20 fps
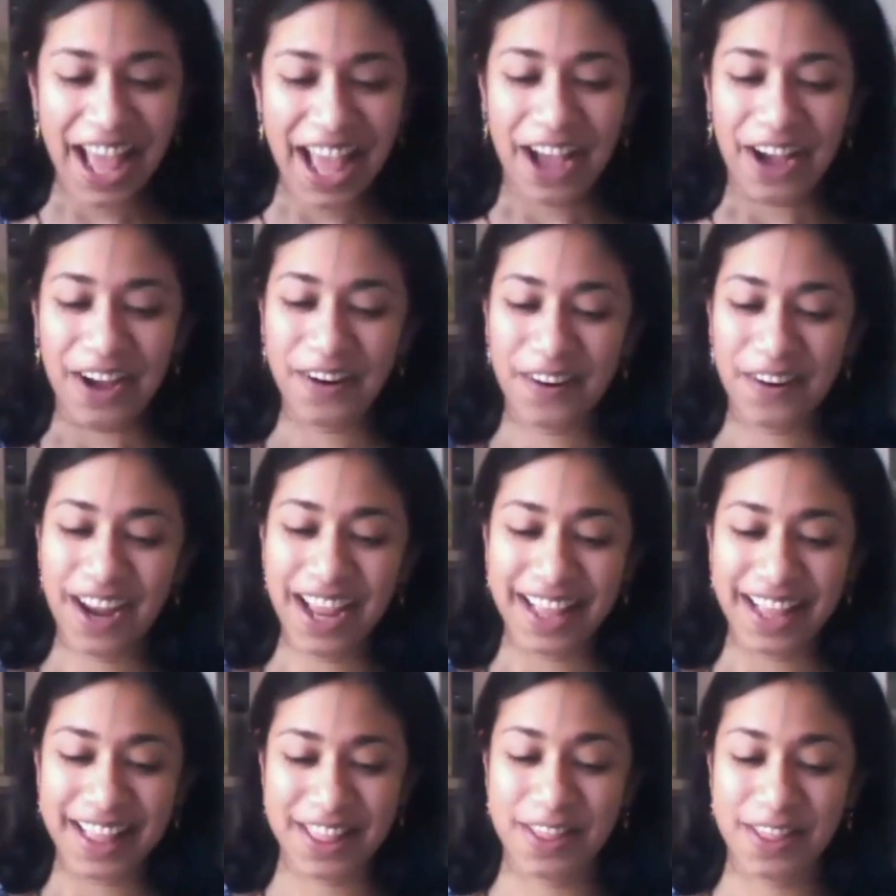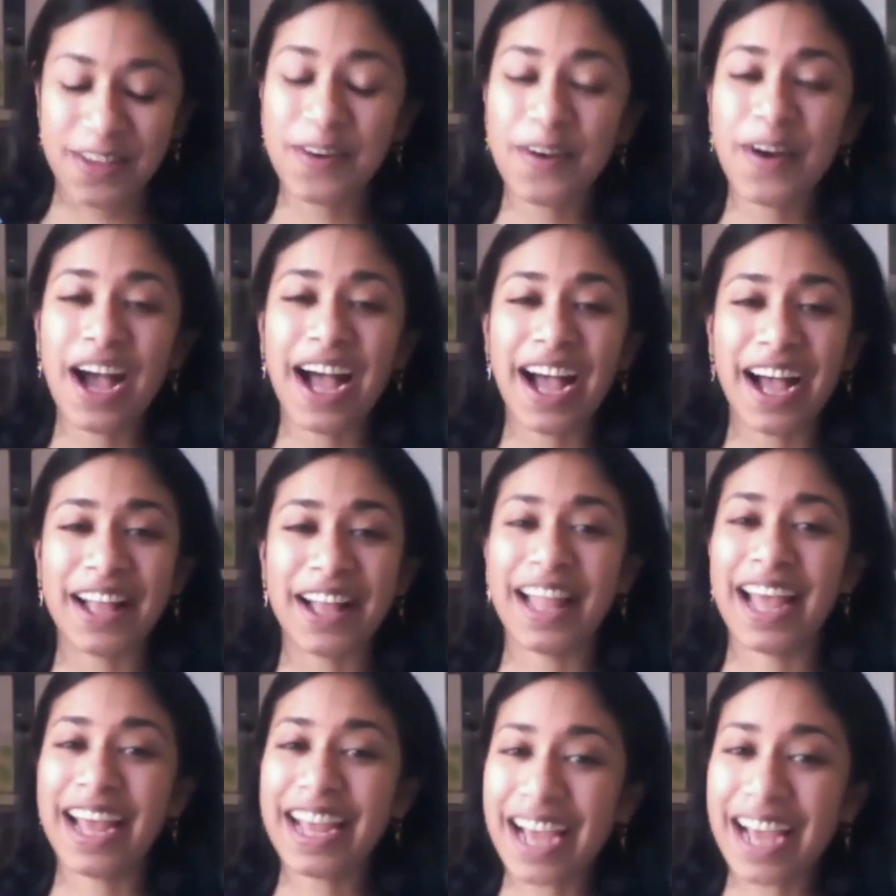All right. So,
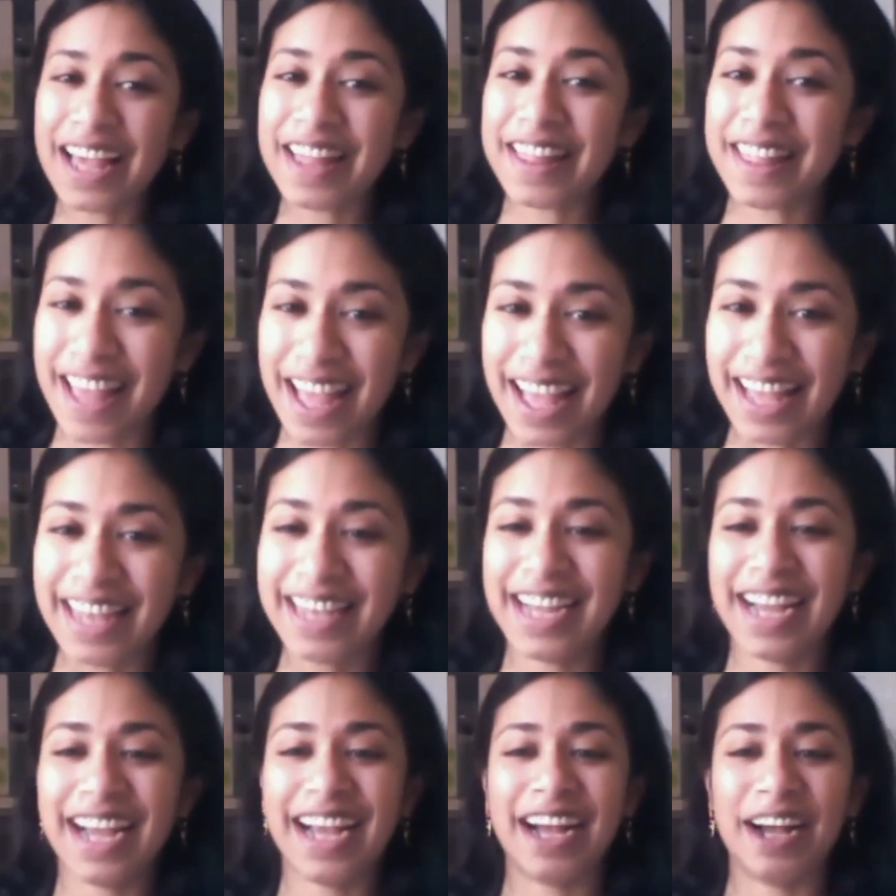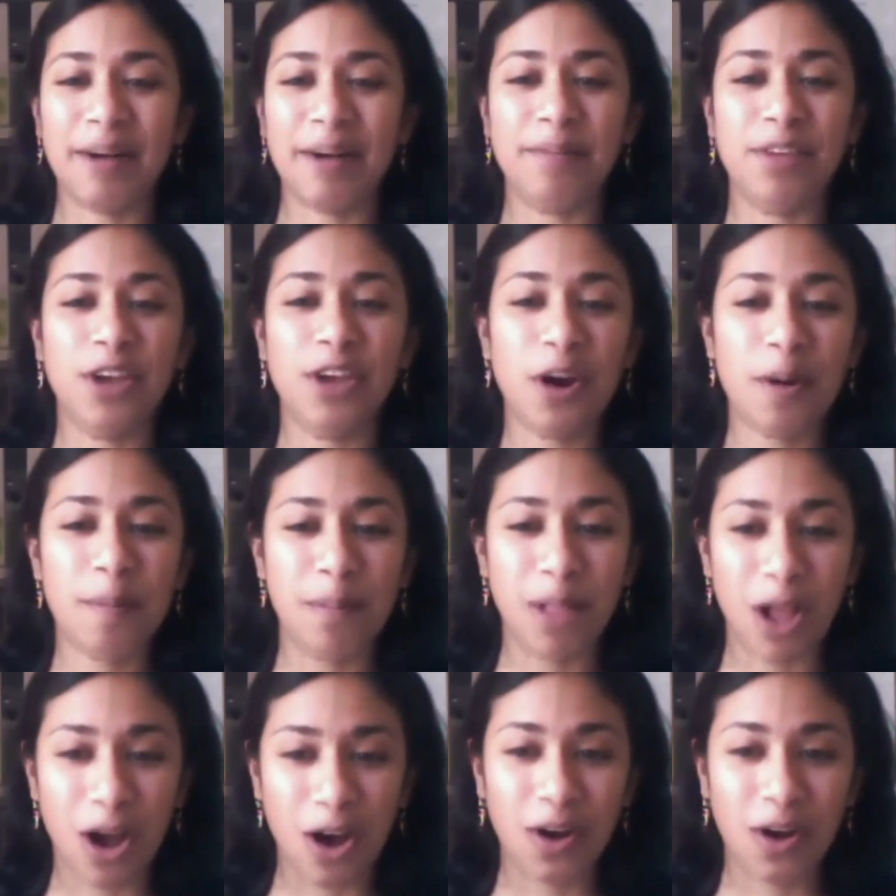like I said, your
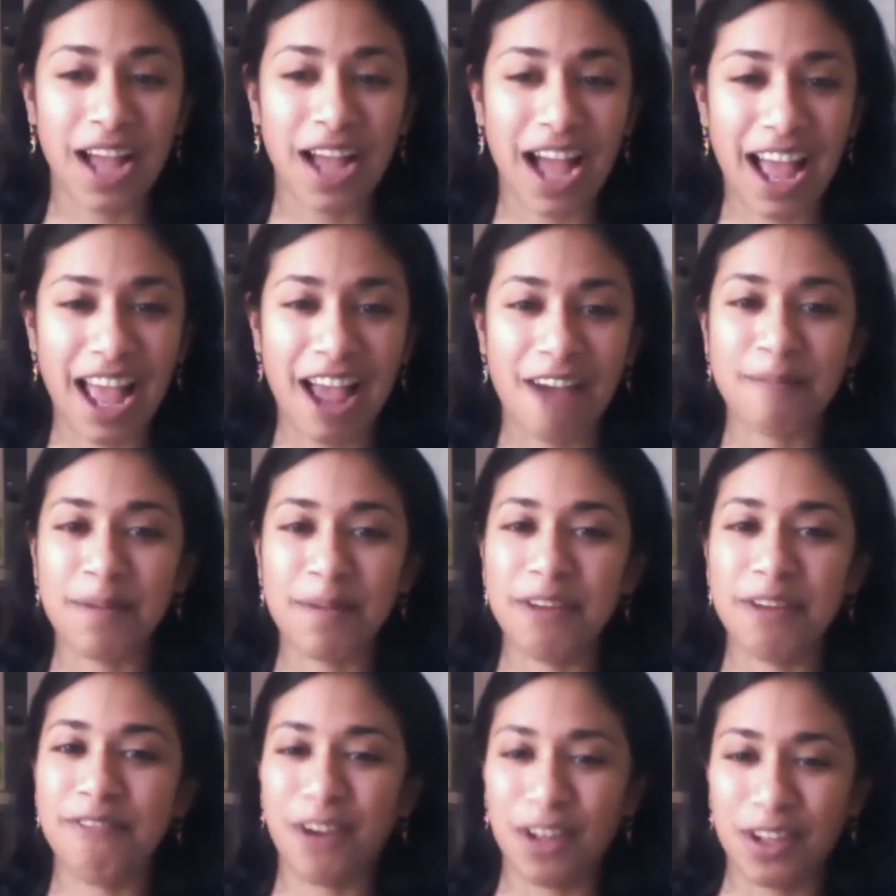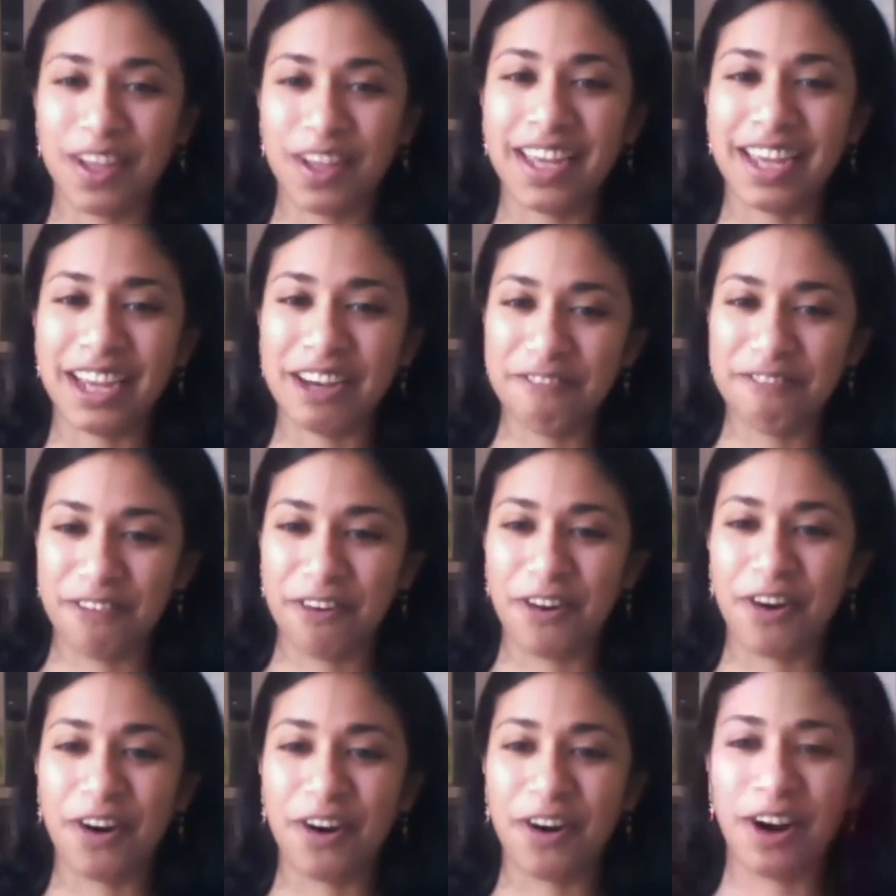blog, I have been following it
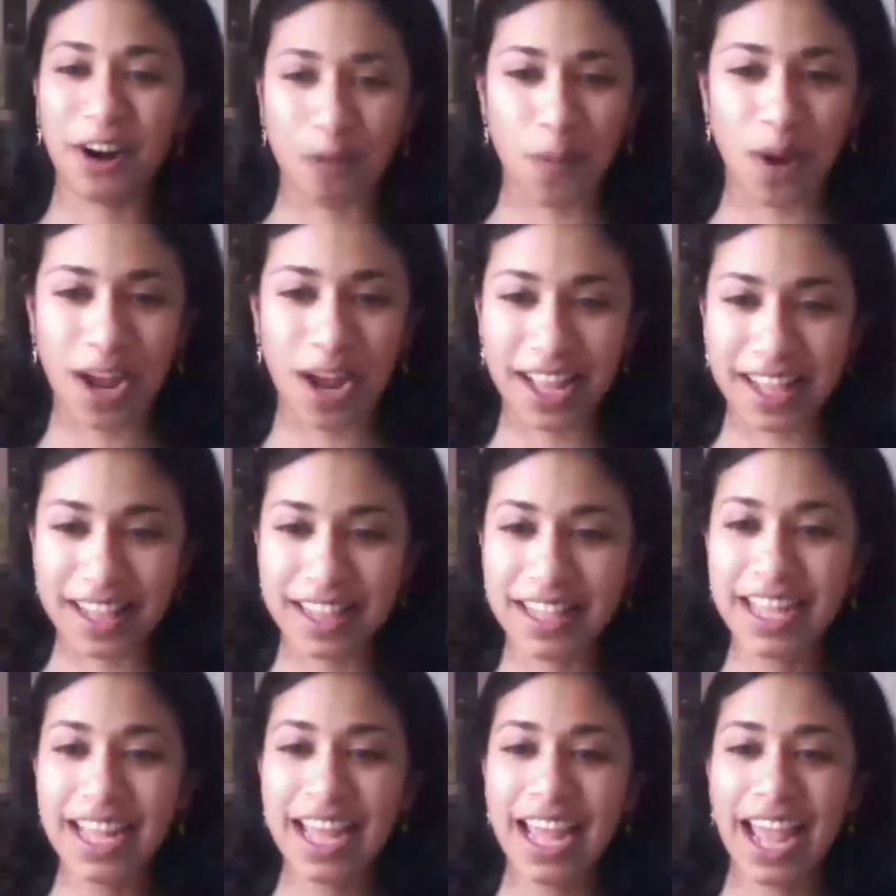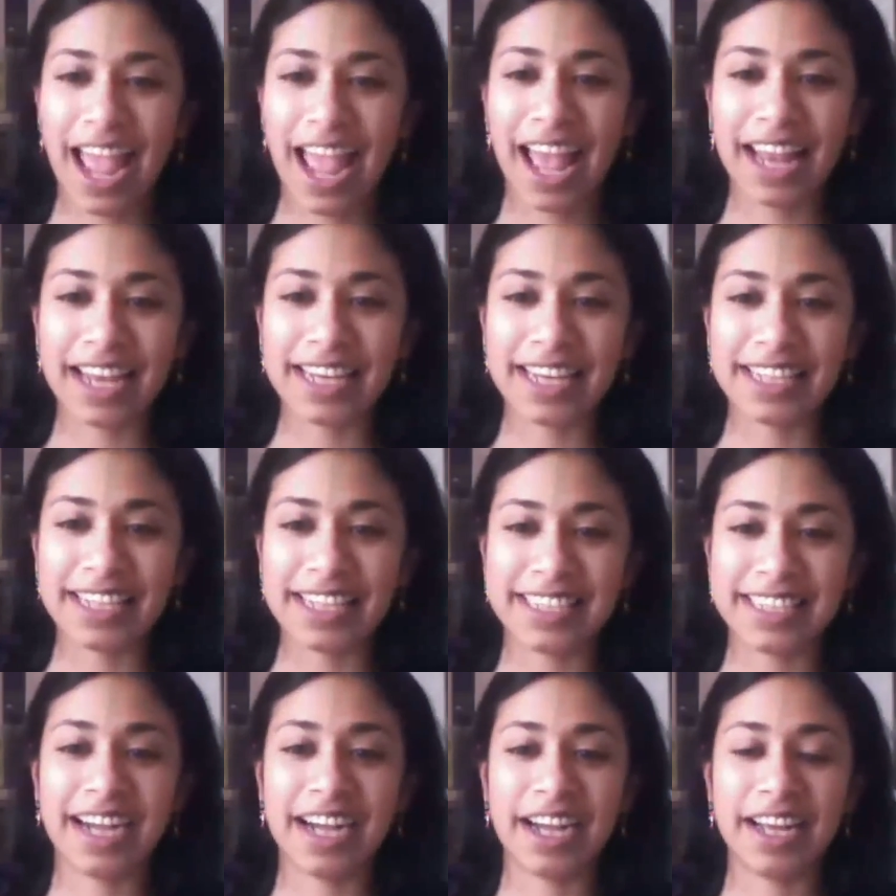for a while,
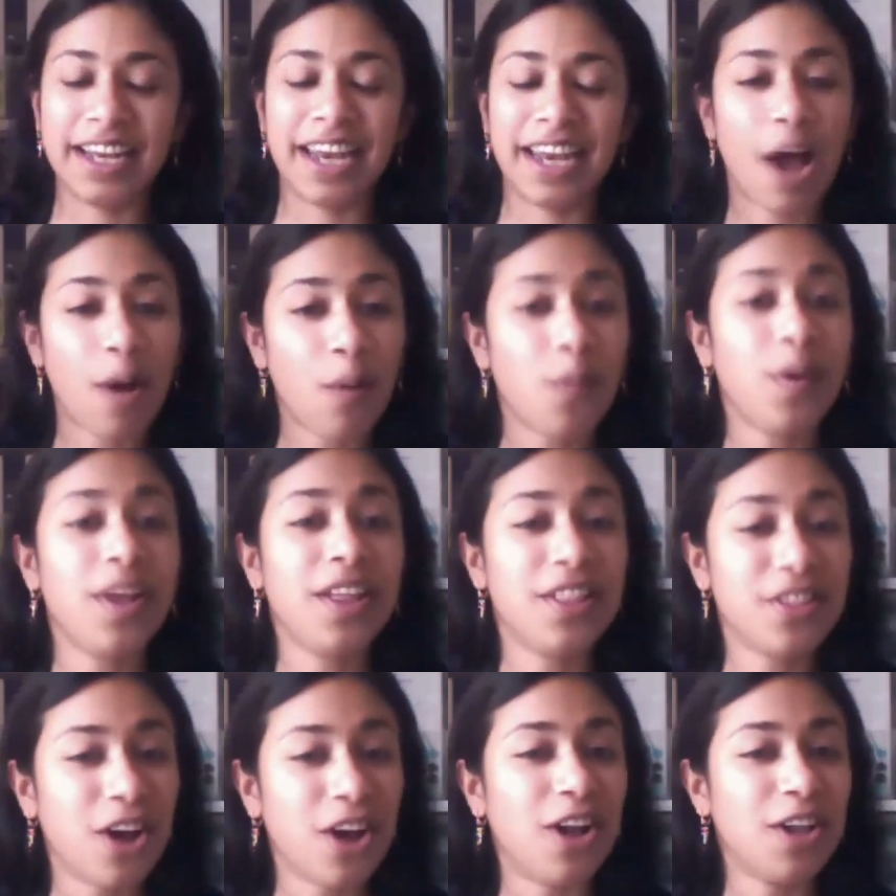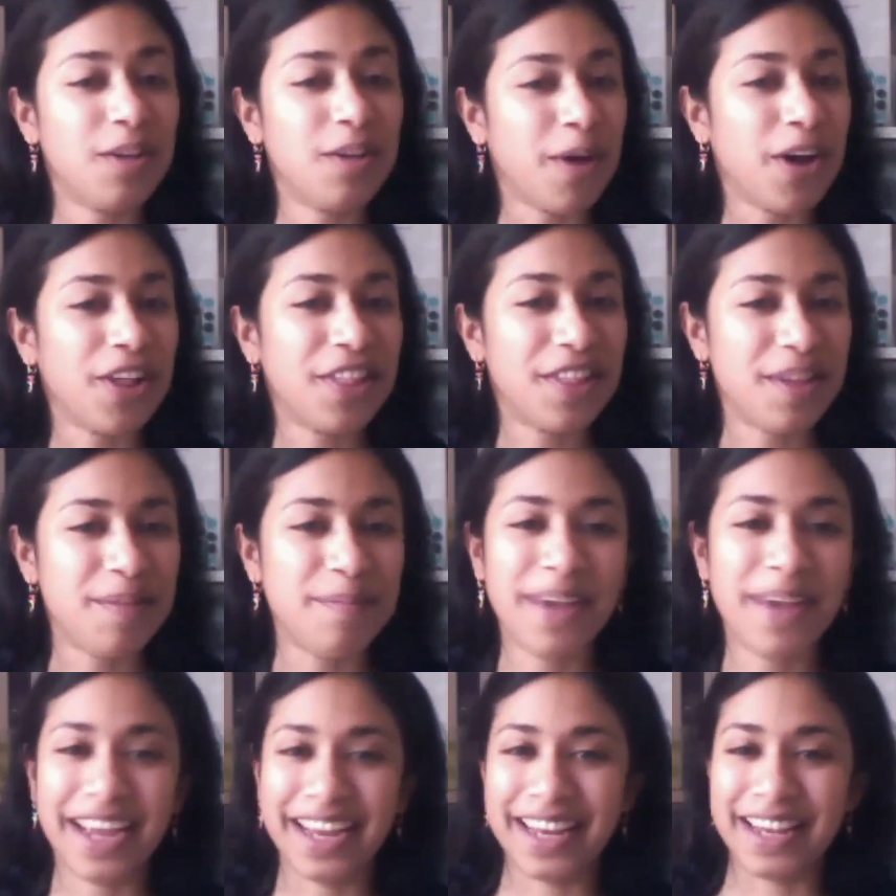and now it's called Mossy
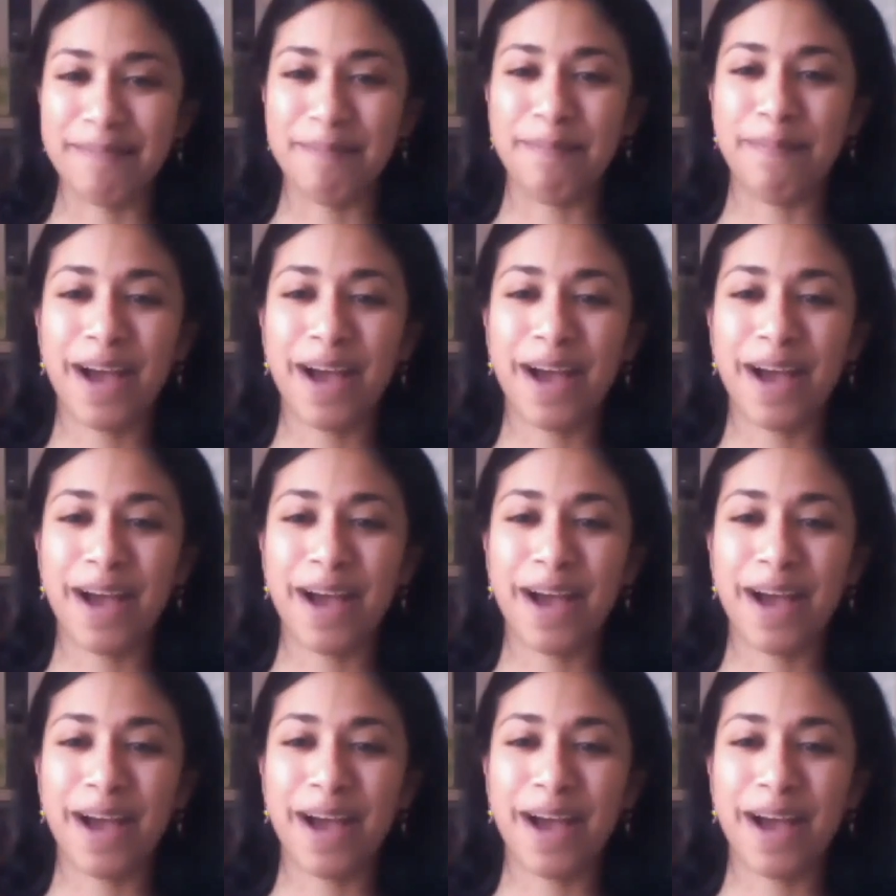Maid.